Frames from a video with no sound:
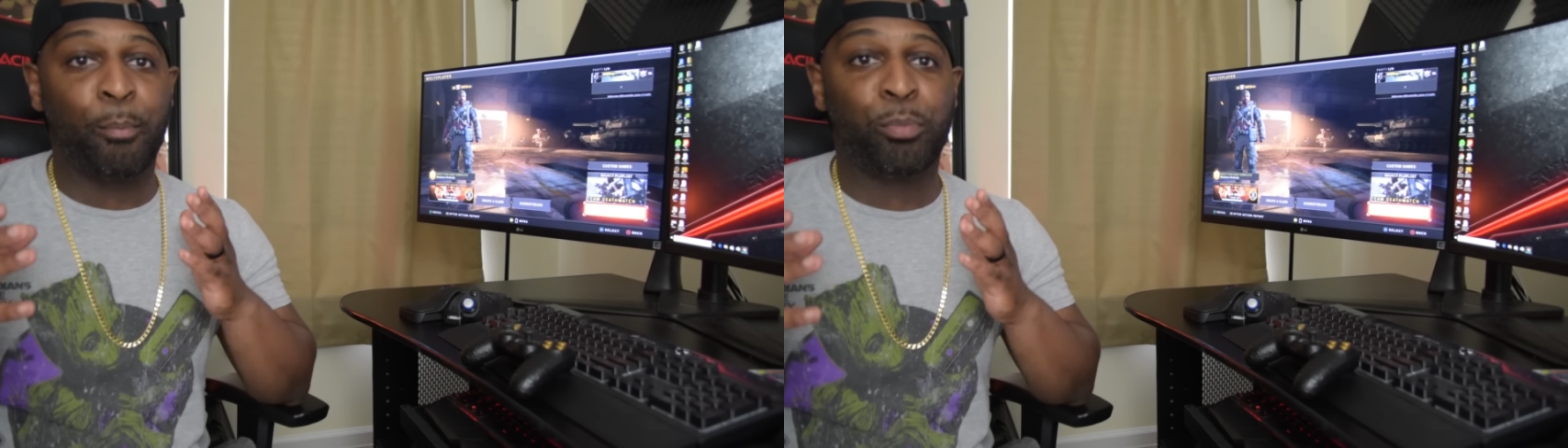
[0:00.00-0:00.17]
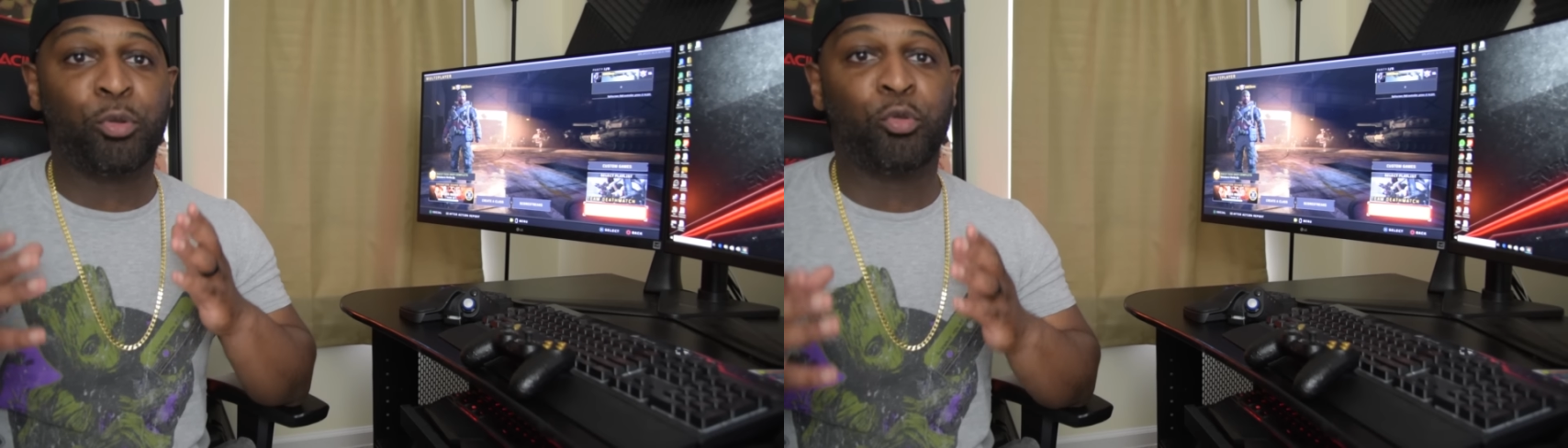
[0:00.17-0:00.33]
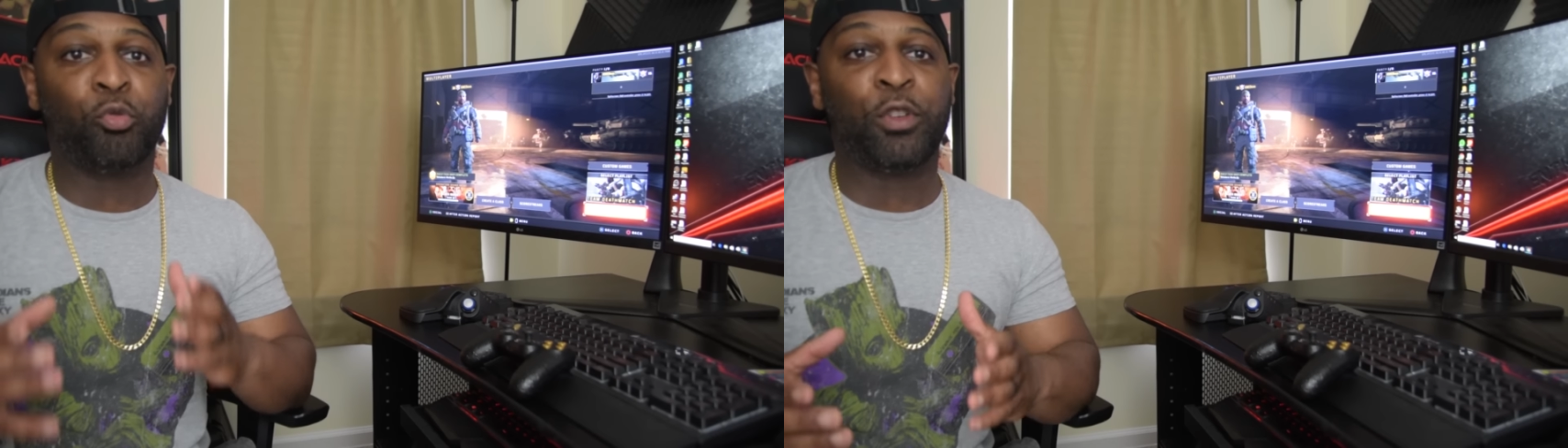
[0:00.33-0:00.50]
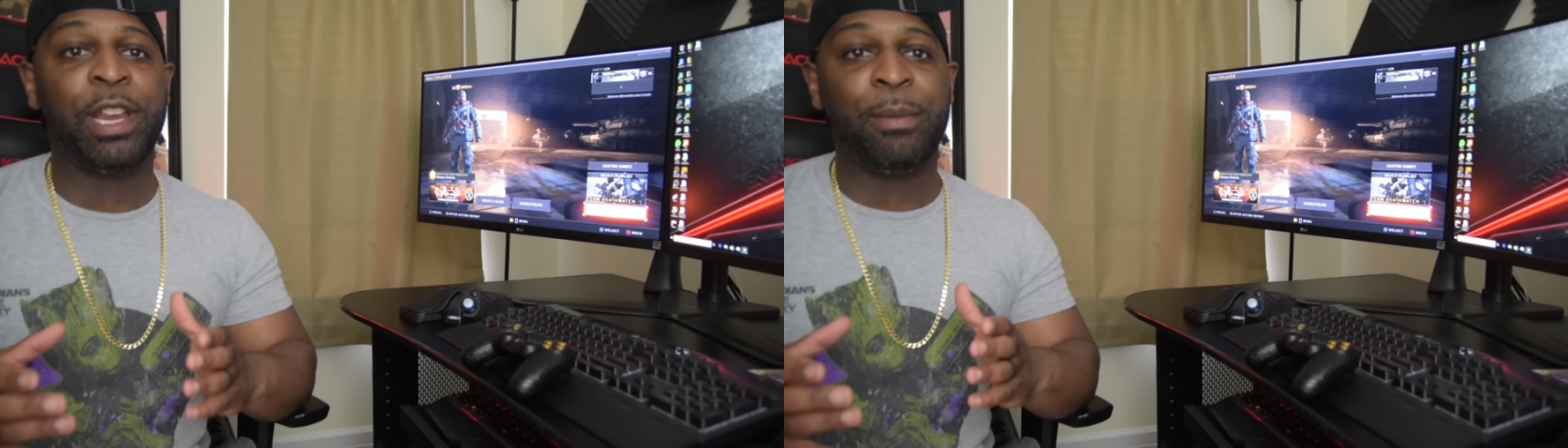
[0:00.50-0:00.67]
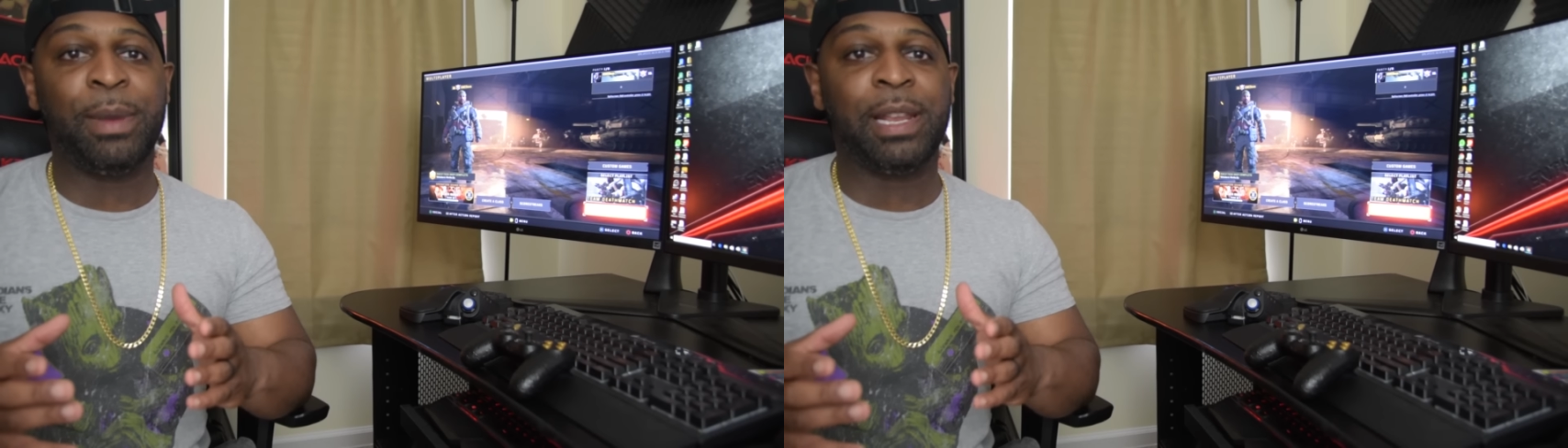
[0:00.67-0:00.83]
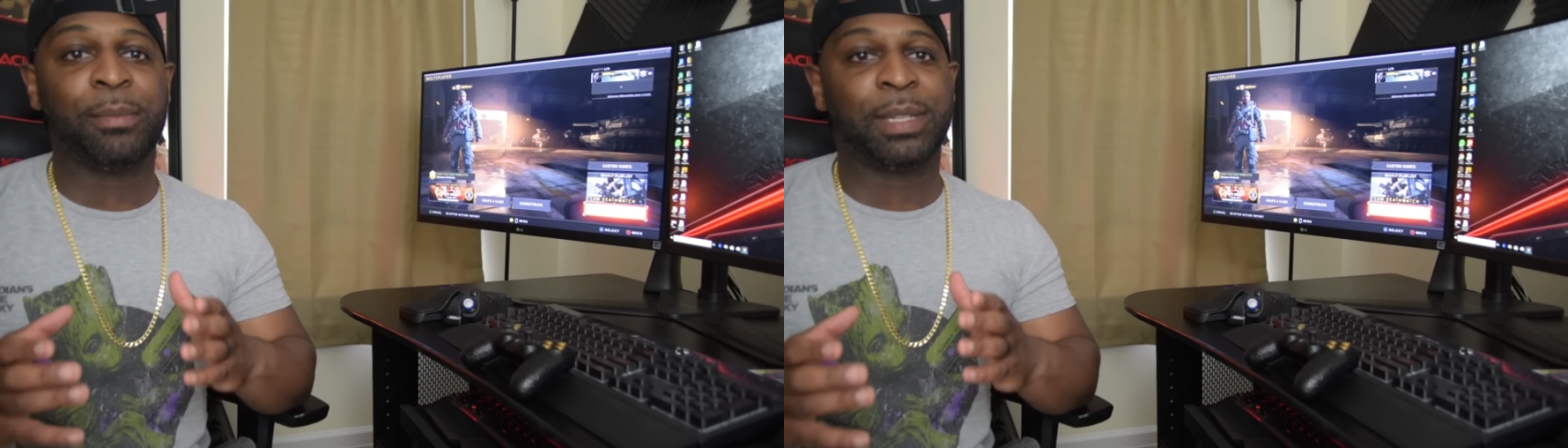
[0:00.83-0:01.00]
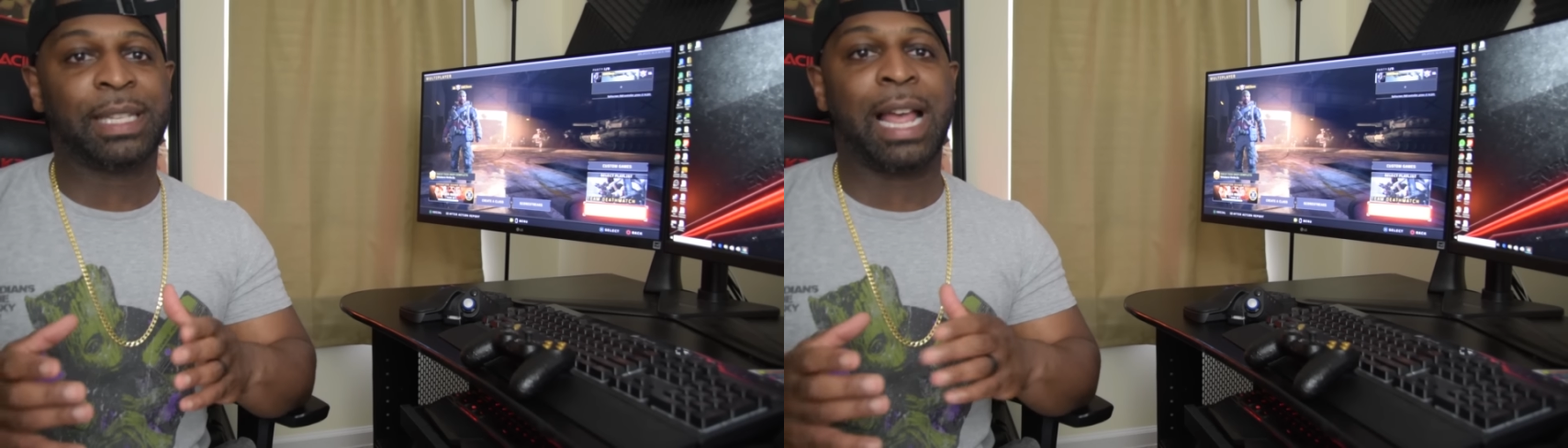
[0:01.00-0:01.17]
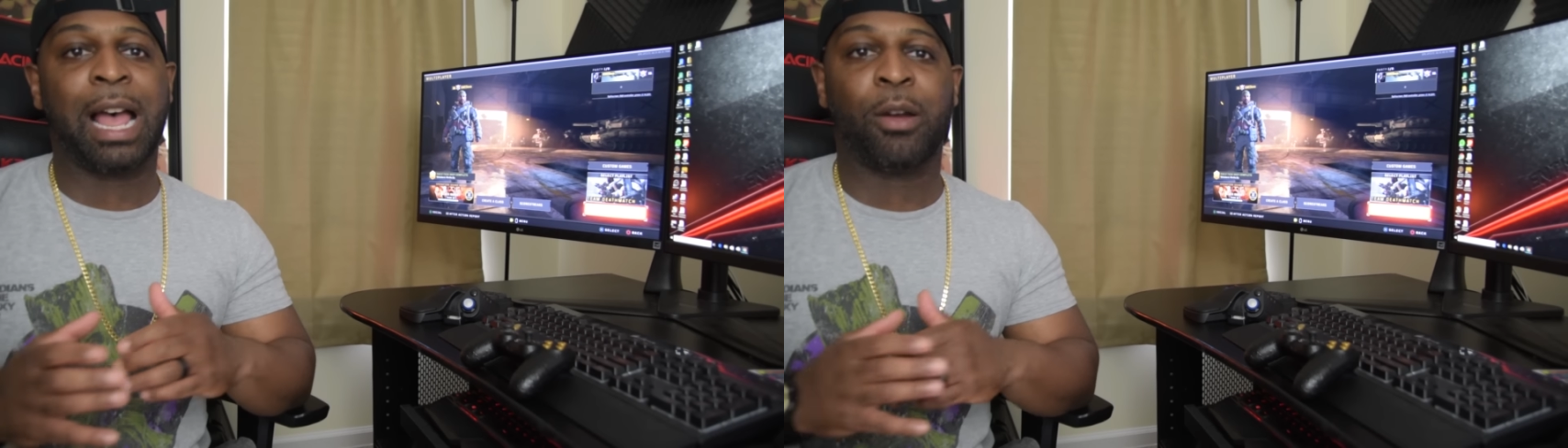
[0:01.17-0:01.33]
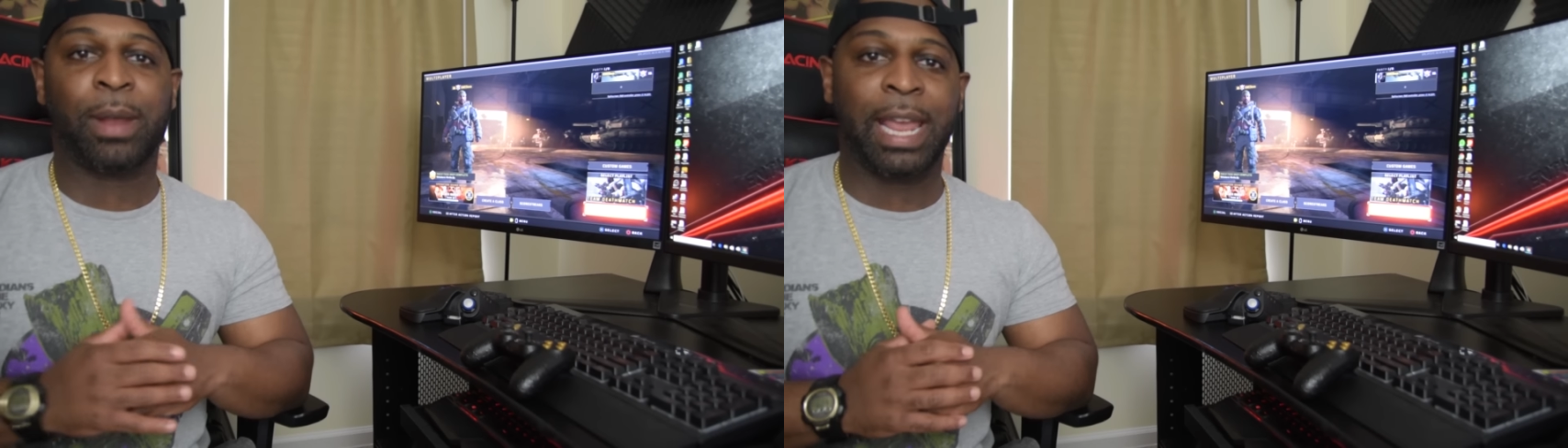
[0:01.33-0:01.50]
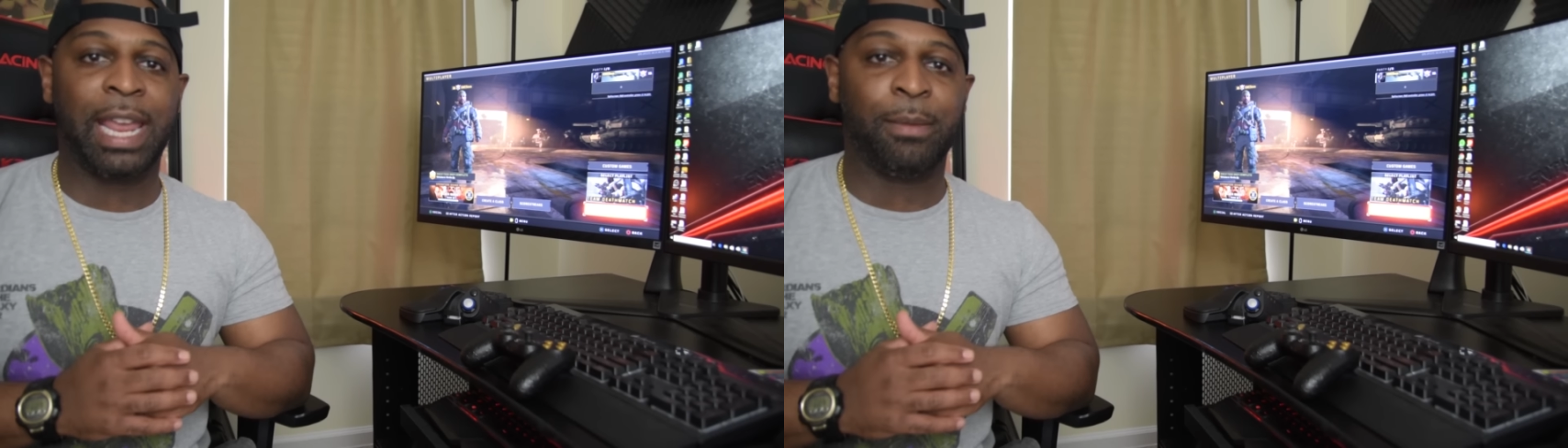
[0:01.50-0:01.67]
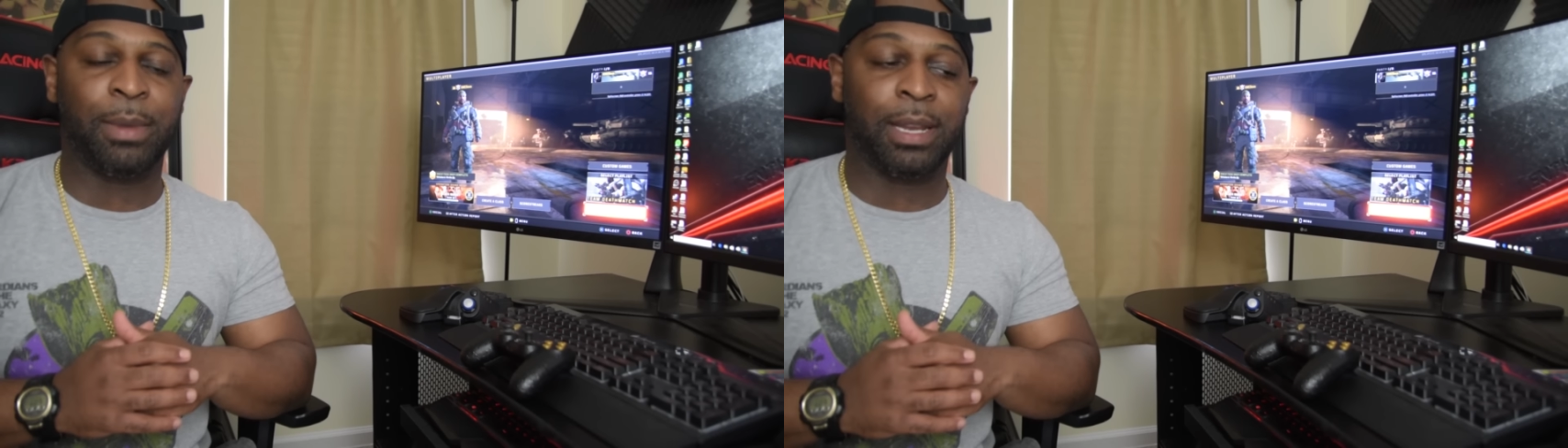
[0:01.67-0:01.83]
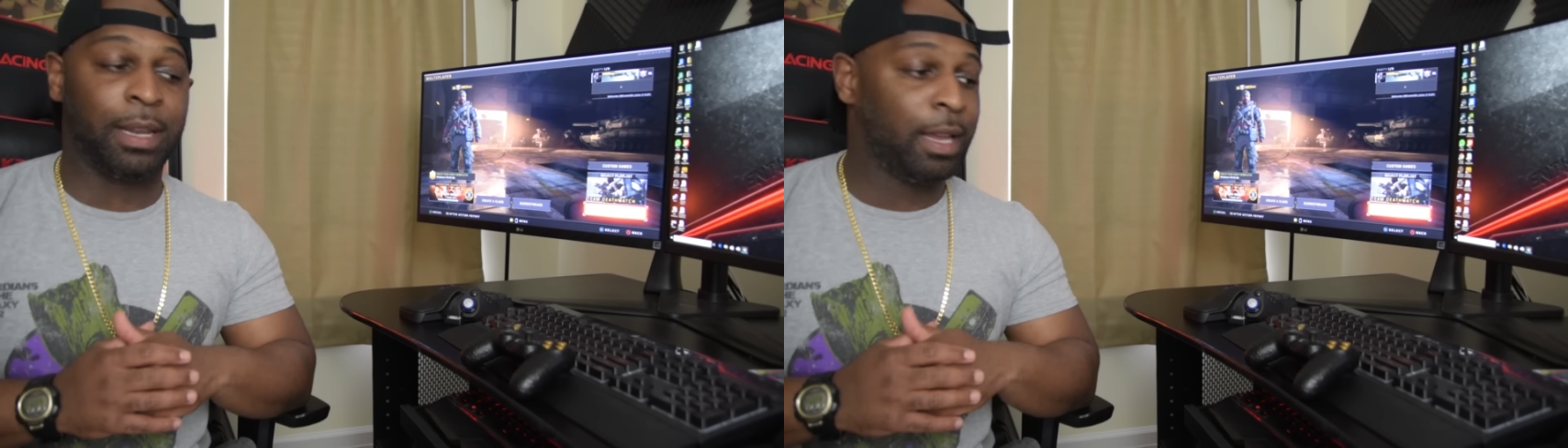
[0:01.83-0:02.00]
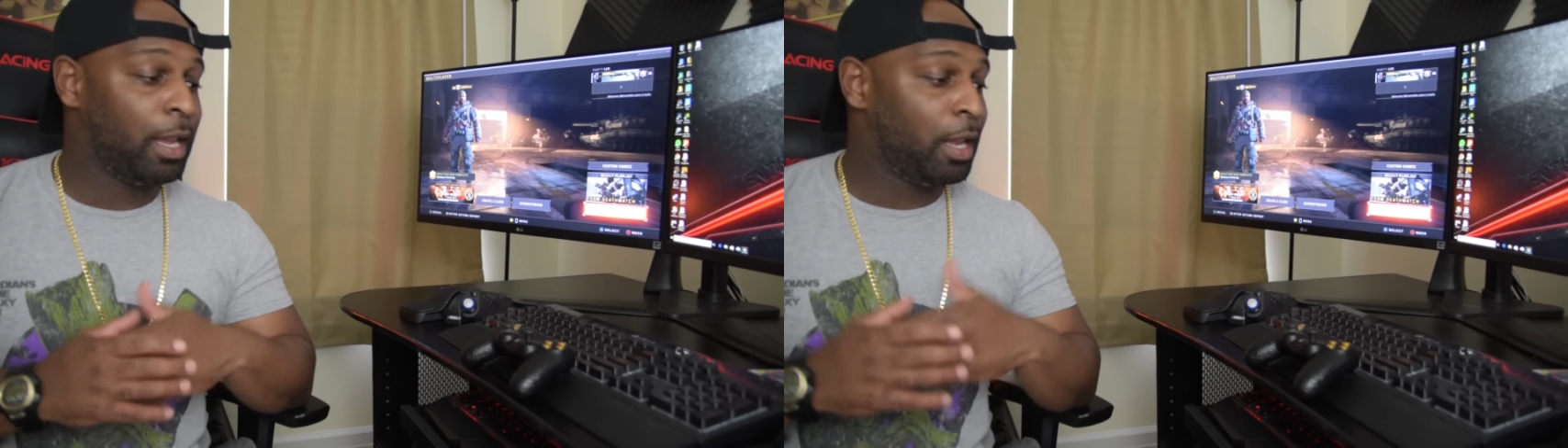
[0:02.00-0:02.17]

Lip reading: premium style gaming.